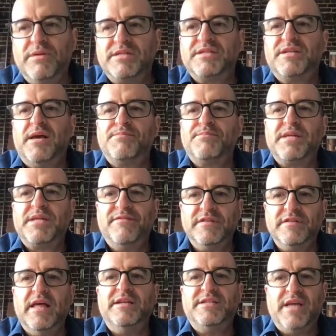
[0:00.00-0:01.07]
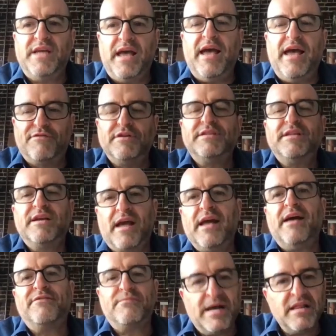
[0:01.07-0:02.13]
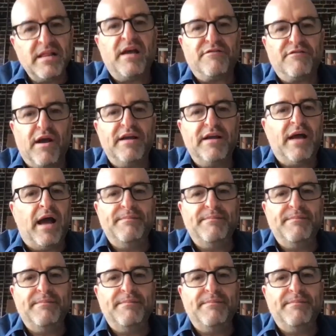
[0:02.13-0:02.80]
missteps have led to everything I have in my life, right?